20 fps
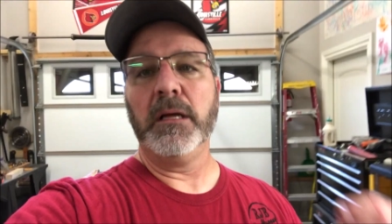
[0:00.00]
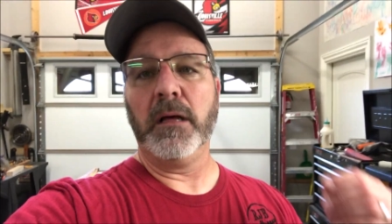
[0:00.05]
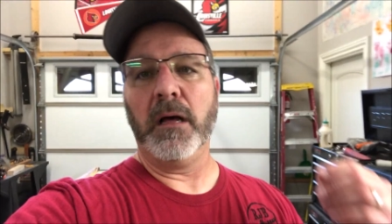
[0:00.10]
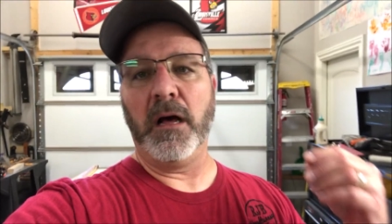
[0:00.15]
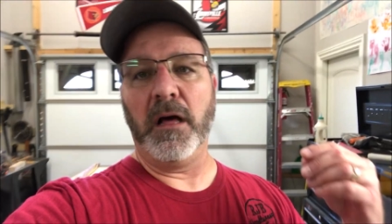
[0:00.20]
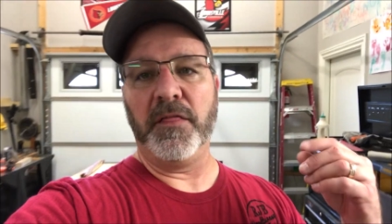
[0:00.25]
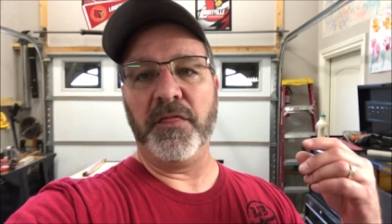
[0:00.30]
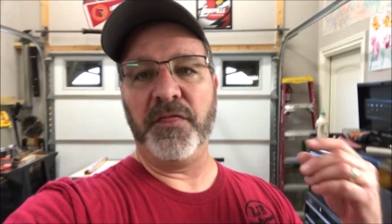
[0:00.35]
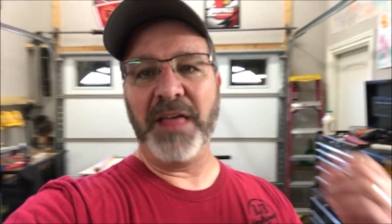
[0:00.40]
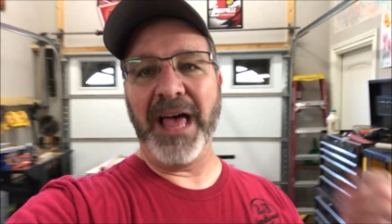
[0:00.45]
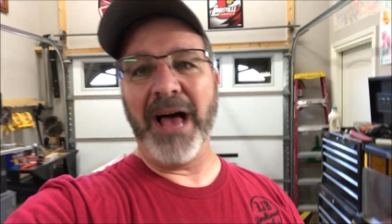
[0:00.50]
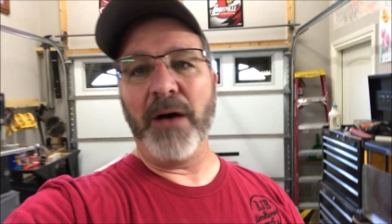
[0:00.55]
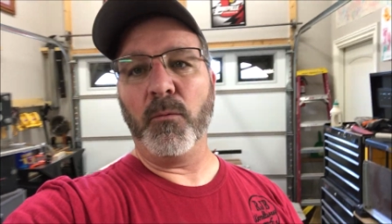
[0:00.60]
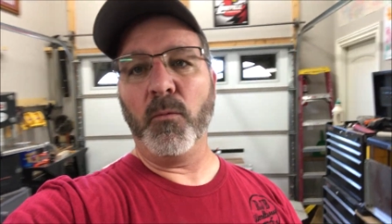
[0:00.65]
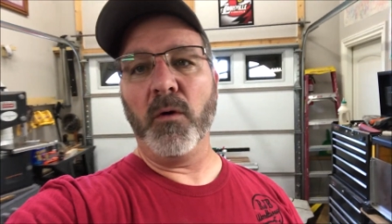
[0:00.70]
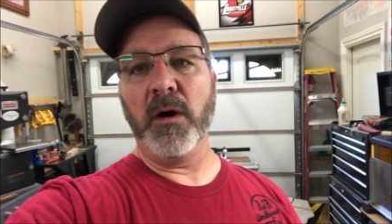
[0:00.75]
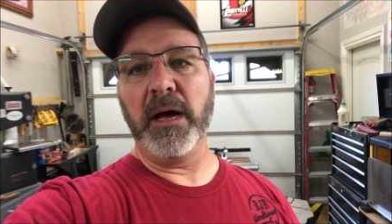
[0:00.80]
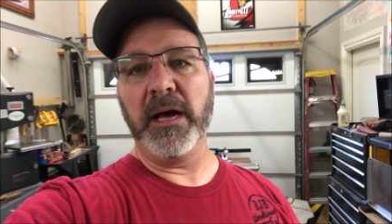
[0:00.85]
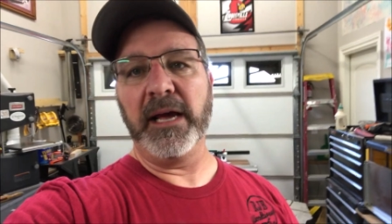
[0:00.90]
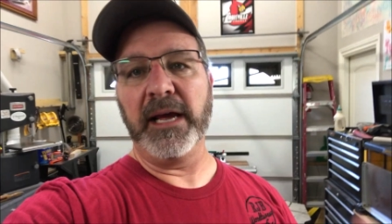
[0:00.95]
That
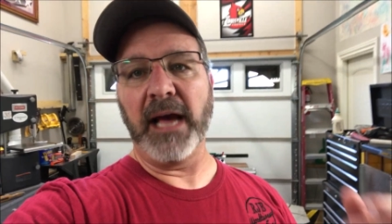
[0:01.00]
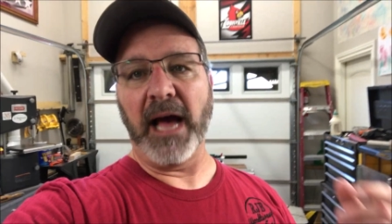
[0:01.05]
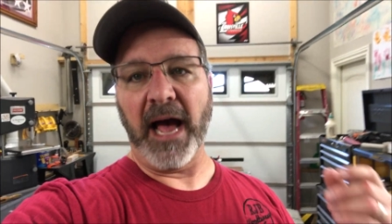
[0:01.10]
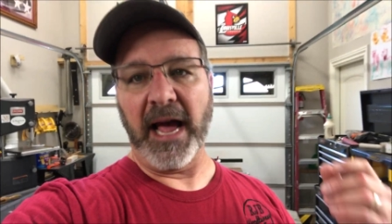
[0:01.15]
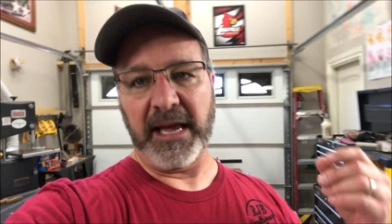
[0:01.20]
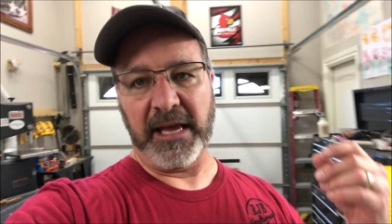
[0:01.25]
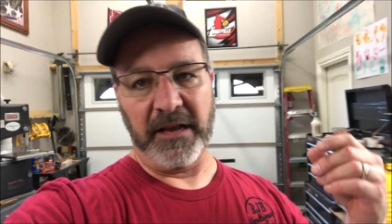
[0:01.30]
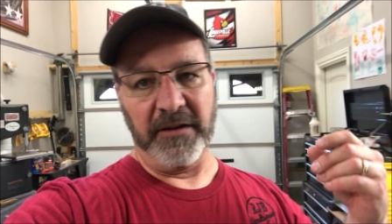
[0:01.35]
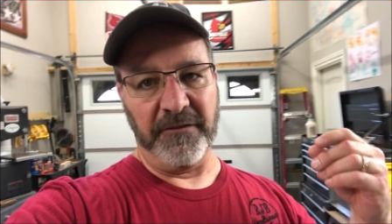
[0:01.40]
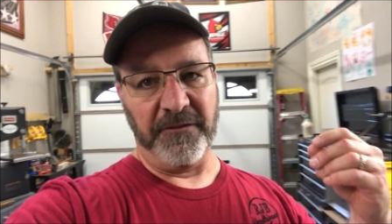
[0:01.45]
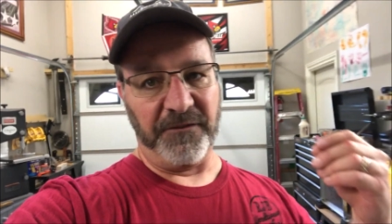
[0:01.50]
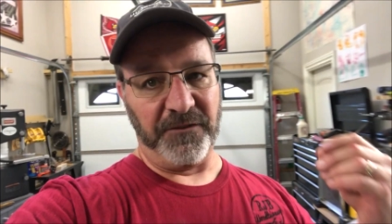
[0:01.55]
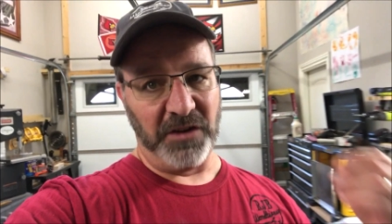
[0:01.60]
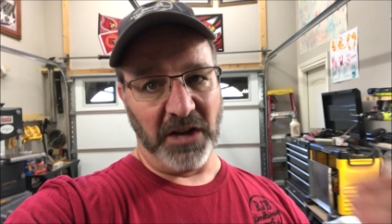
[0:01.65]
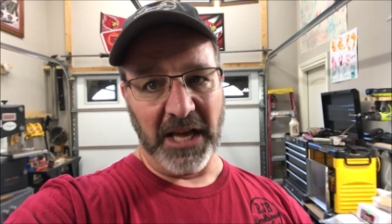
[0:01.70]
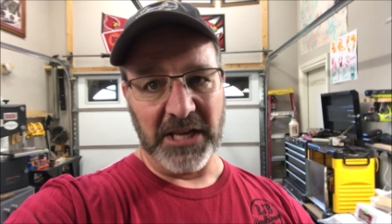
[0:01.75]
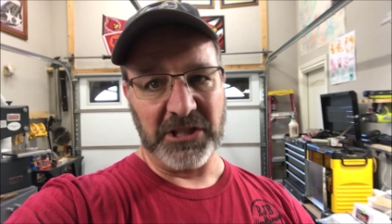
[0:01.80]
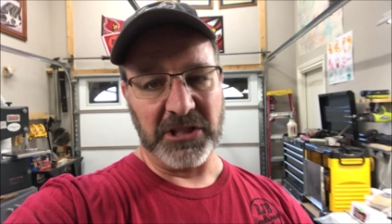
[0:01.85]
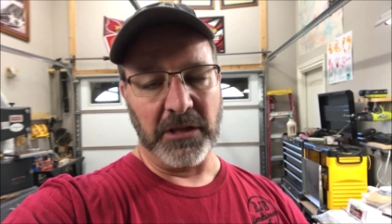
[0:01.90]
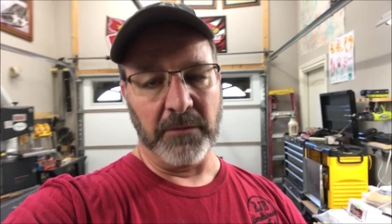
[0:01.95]
way I can
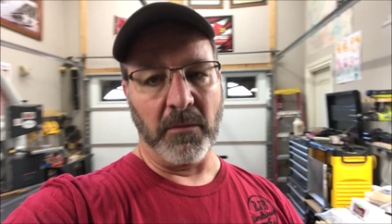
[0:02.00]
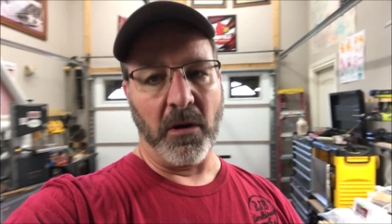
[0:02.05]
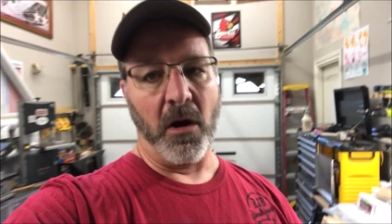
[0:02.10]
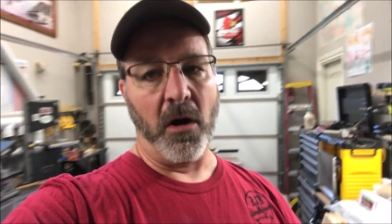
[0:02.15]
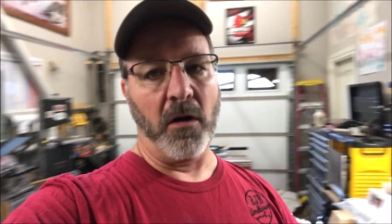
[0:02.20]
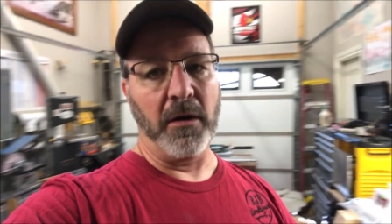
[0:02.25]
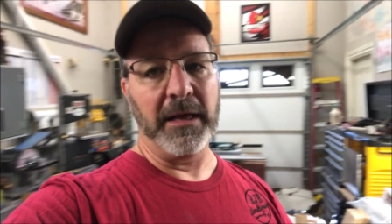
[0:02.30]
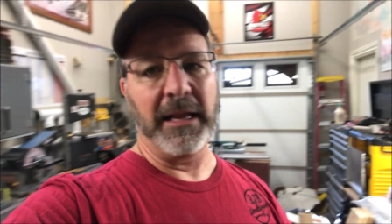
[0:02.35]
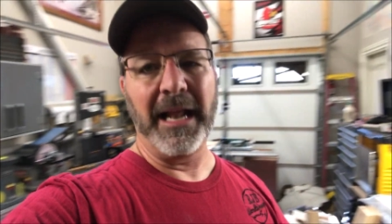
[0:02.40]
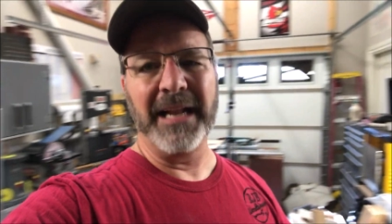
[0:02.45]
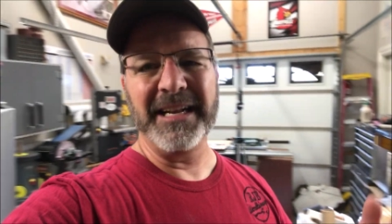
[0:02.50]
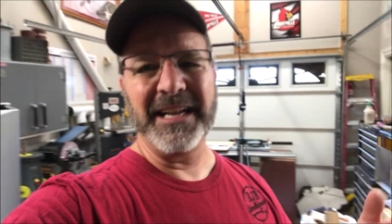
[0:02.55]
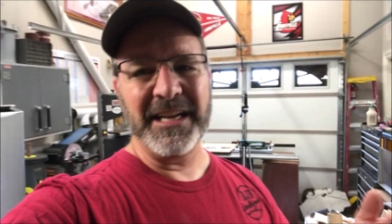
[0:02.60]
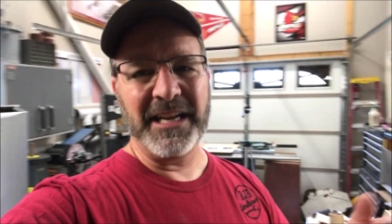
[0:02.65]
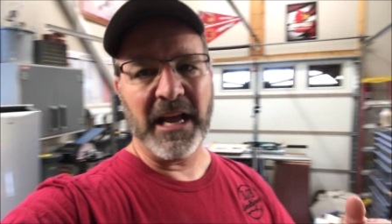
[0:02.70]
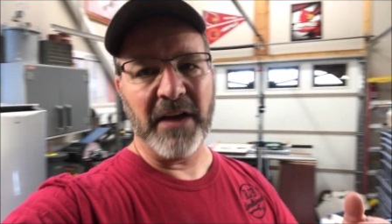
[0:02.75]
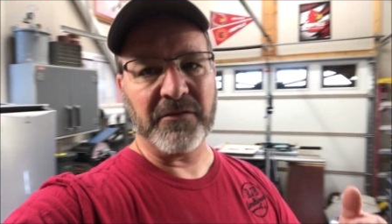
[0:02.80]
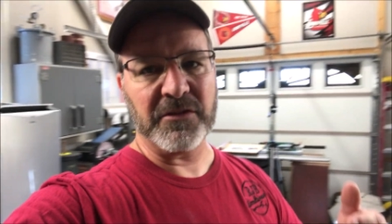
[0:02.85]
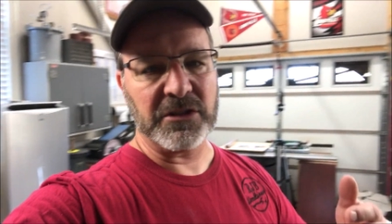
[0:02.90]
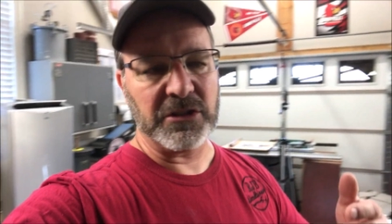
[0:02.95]
flush them all, and I
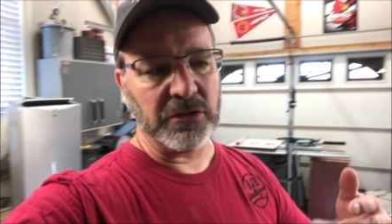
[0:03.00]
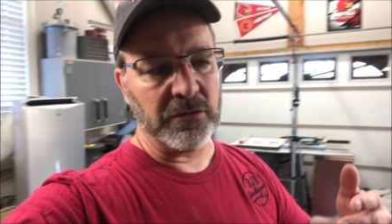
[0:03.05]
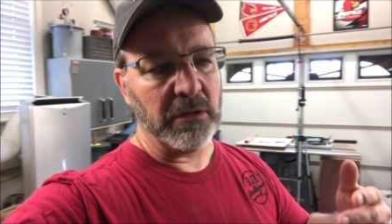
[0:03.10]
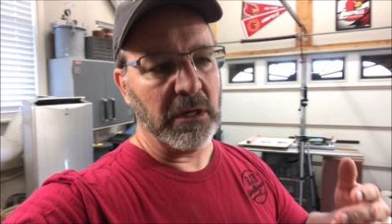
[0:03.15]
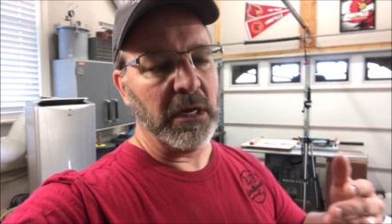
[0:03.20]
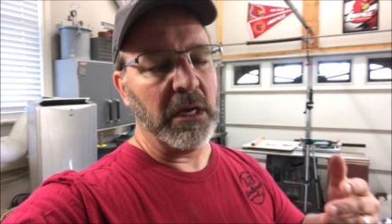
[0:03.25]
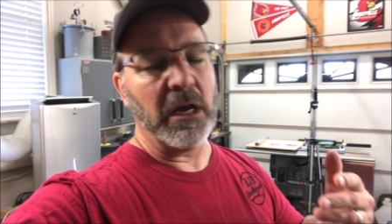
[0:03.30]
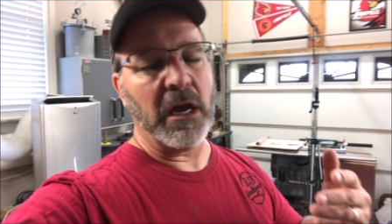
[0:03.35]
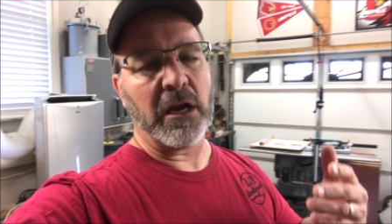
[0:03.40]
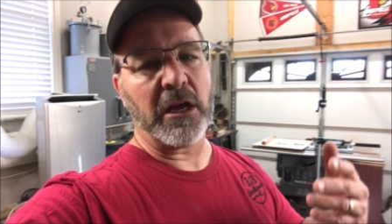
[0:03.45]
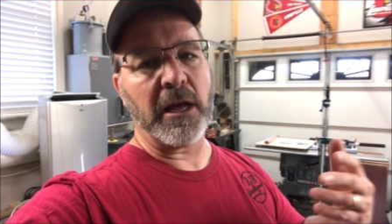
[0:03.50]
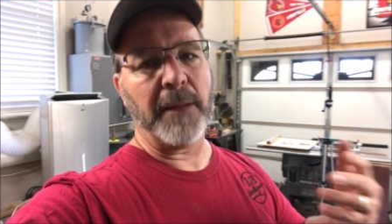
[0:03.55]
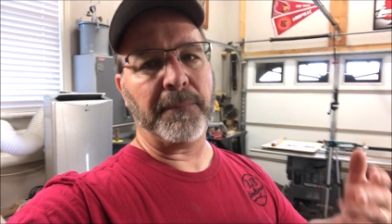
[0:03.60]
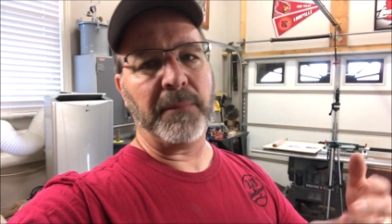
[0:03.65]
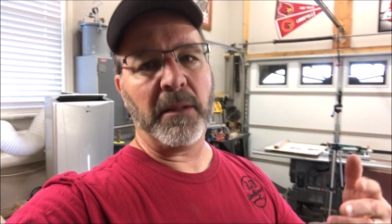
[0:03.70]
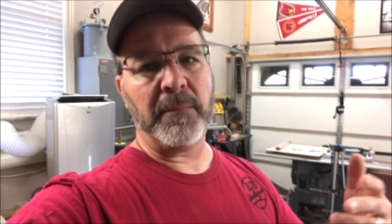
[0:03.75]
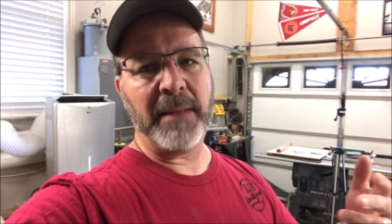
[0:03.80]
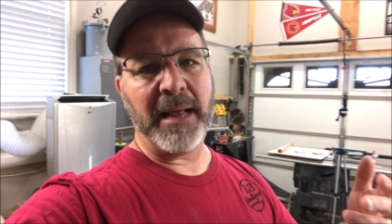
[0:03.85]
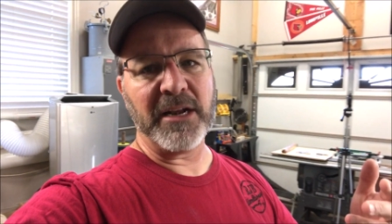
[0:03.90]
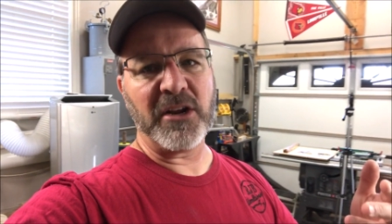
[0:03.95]
didn't have to. A
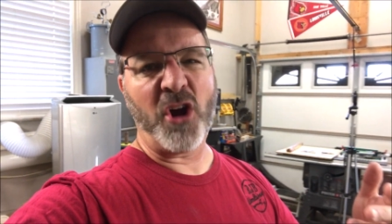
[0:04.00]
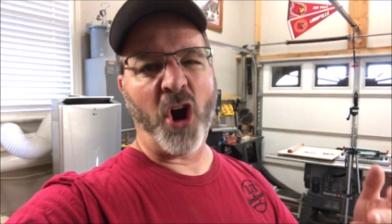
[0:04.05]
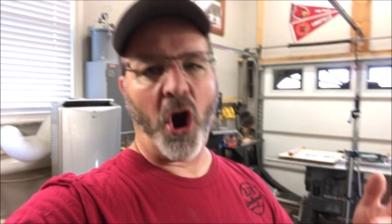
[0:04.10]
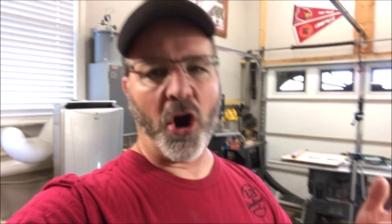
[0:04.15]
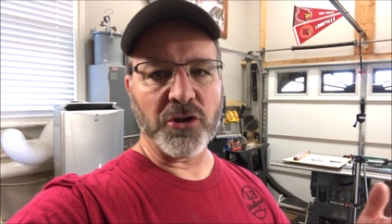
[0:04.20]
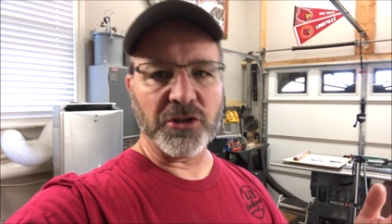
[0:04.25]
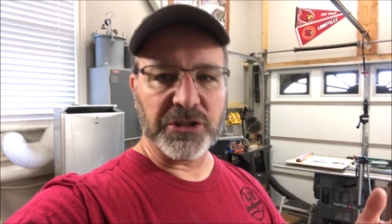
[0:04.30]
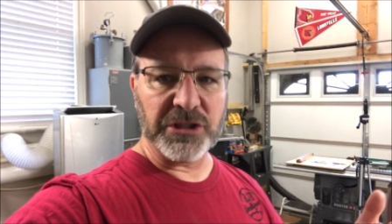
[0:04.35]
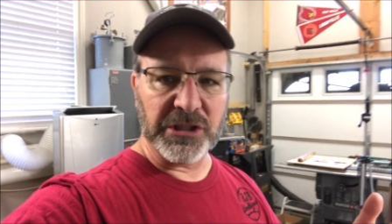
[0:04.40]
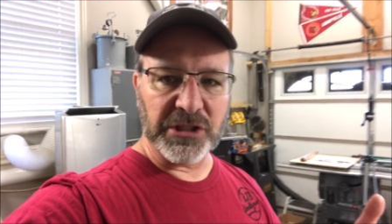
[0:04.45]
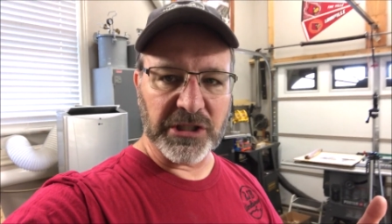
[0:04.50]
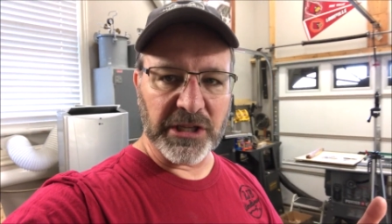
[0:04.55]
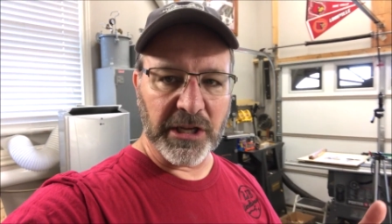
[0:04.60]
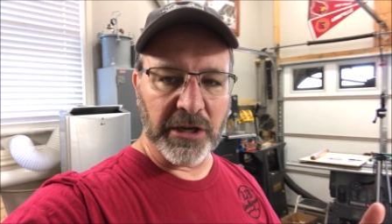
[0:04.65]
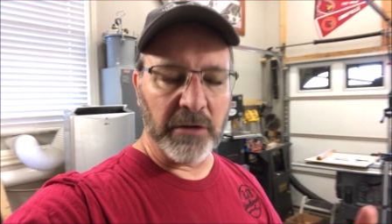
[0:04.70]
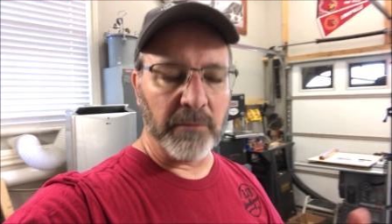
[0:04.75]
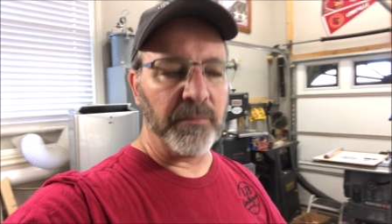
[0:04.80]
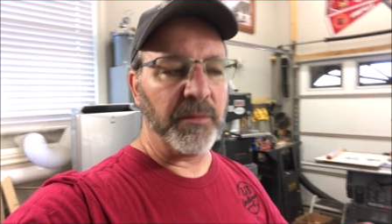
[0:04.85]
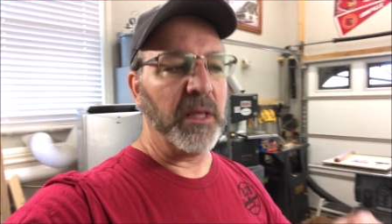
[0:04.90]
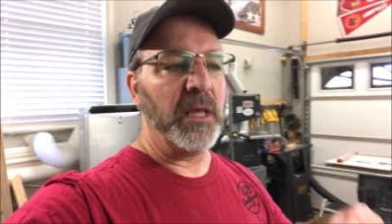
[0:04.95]
couple of them had cartridges in
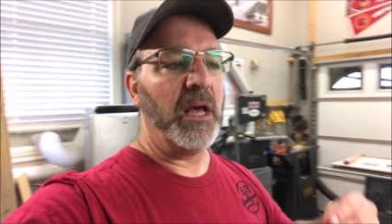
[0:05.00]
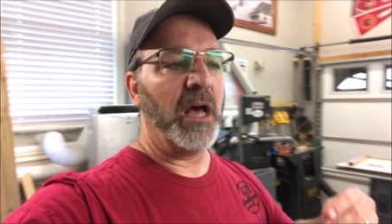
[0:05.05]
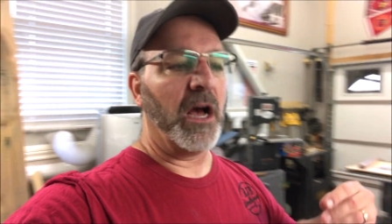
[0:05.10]
them.